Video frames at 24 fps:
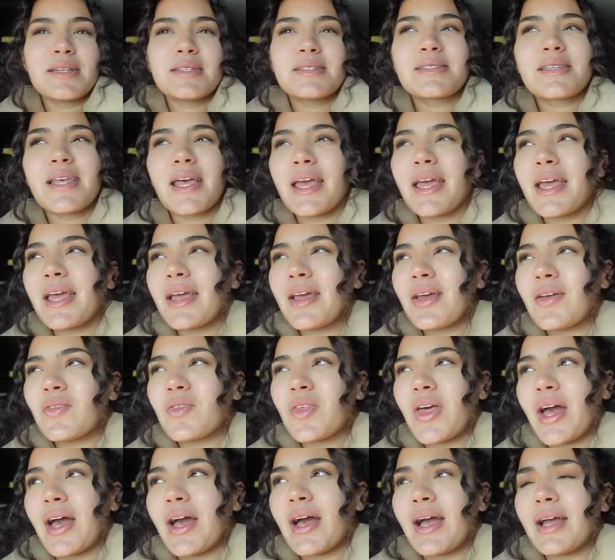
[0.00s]
saying
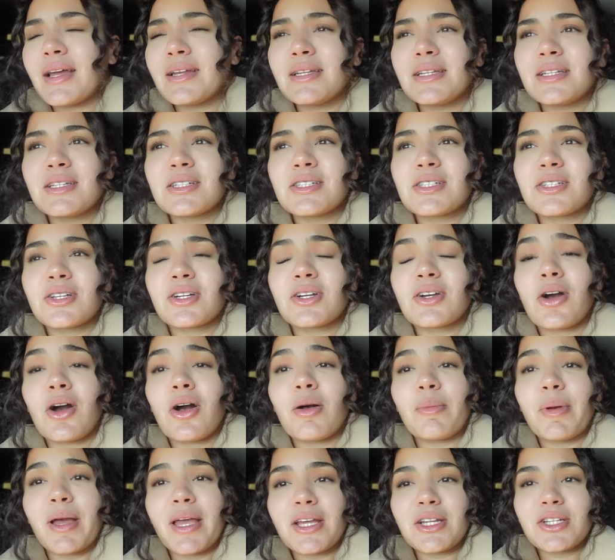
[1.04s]
that I needed to call
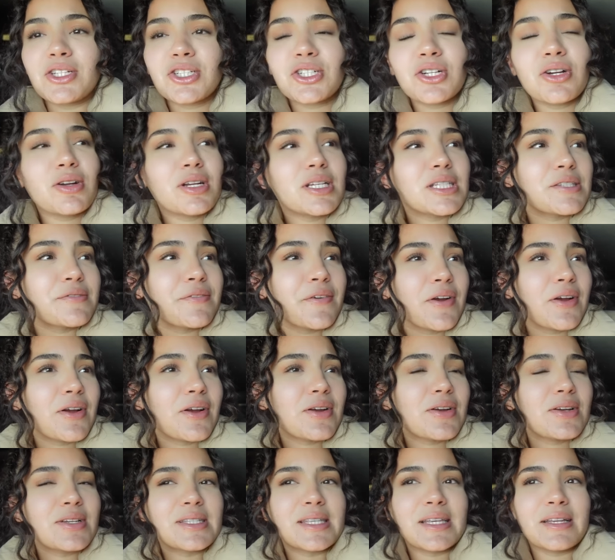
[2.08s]
my insurance
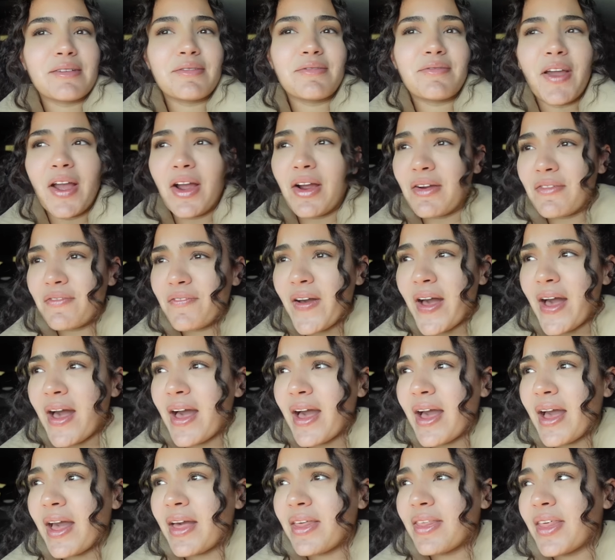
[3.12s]
first and
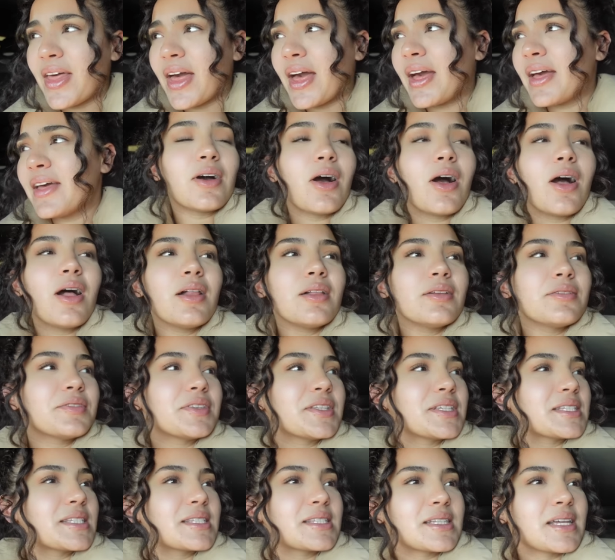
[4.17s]
verify that all of
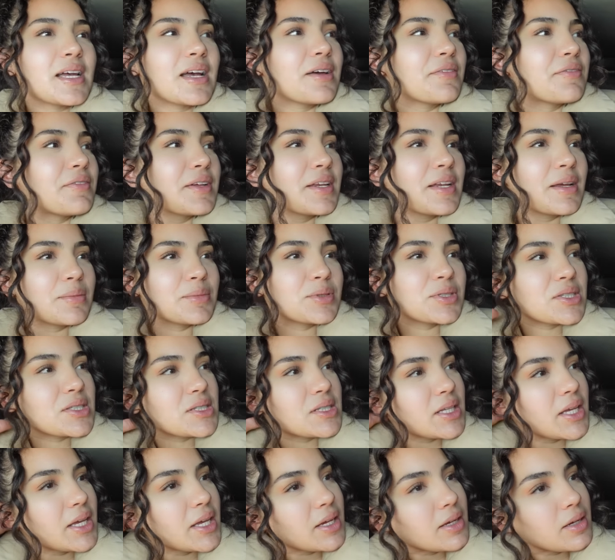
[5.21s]
this stuff. And I'm
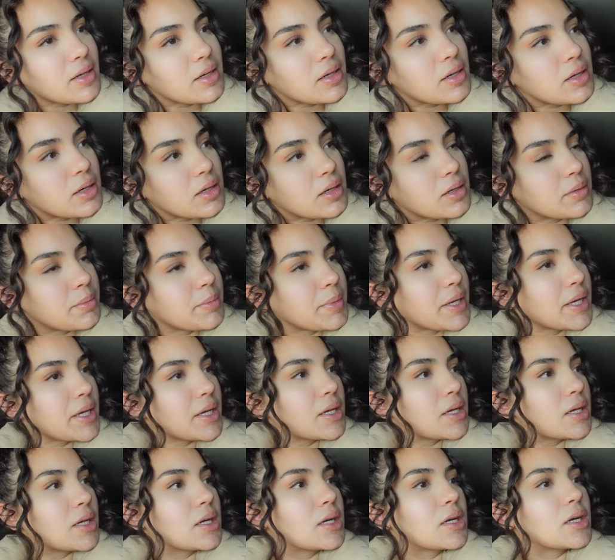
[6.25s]
just like, oh my
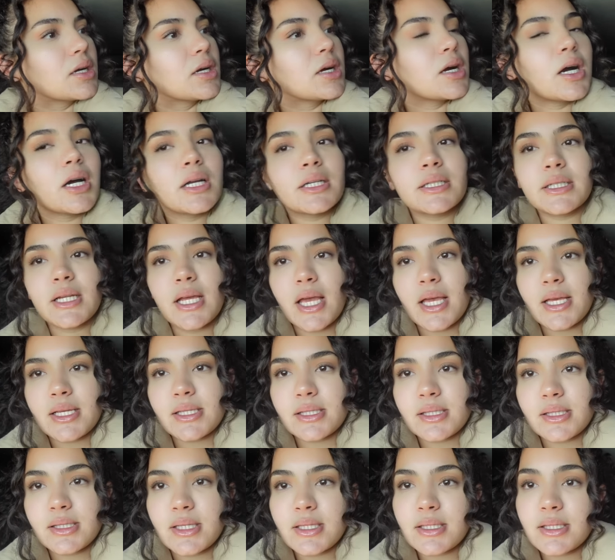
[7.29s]

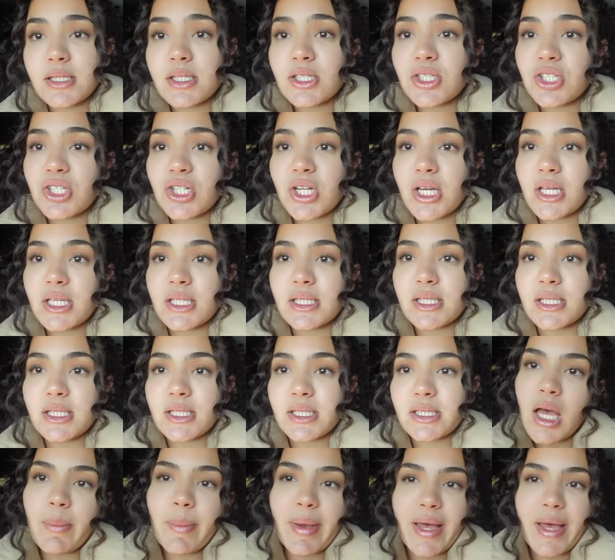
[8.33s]
goodness, this is just a